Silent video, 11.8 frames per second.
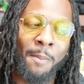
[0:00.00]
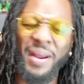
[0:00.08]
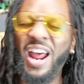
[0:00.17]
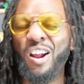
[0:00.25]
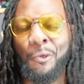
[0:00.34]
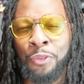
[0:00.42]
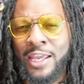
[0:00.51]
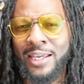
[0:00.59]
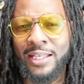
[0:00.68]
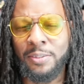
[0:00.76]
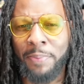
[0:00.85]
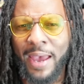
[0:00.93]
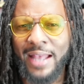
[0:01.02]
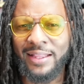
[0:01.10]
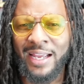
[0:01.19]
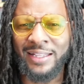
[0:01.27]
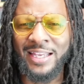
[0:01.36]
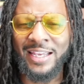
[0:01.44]
But I don't think it's a
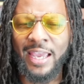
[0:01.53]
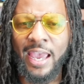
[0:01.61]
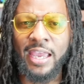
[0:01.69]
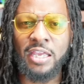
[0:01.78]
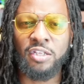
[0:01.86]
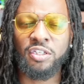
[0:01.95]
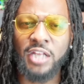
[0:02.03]
bad thing. I think K